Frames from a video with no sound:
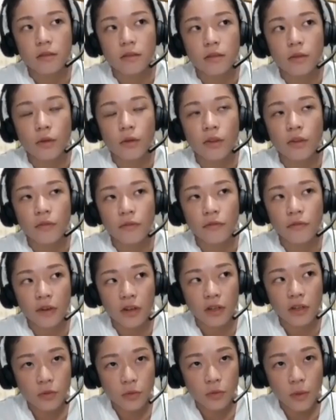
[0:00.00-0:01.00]
So the
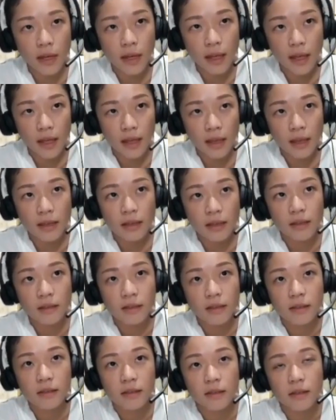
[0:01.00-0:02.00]
first one is
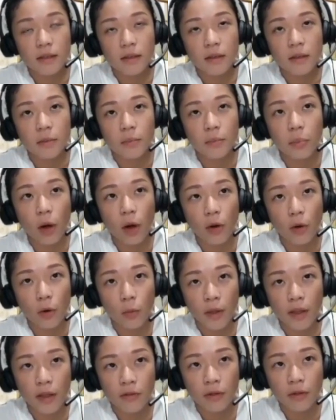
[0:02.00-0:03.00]

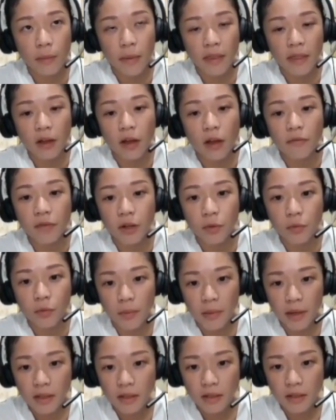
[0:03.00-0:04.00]
borrowing from other confident
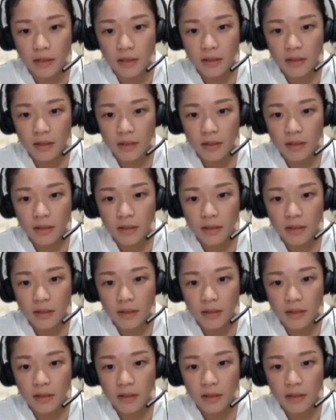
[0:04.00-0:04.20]
women,